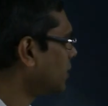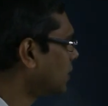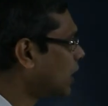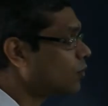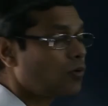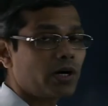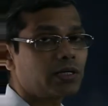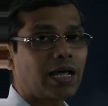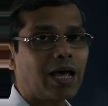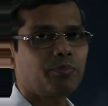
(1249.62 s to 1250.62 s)
Now,
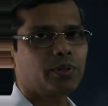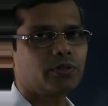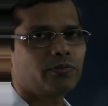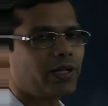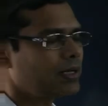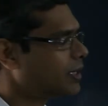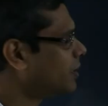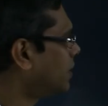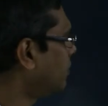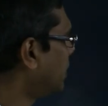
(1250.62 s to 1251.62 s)
what happens when it
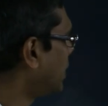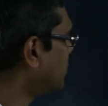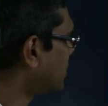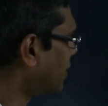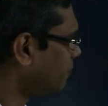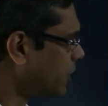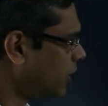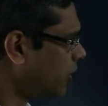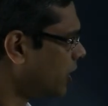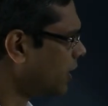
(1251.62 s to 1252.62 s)
becomes
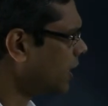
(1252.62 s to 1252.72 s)
aperiodic?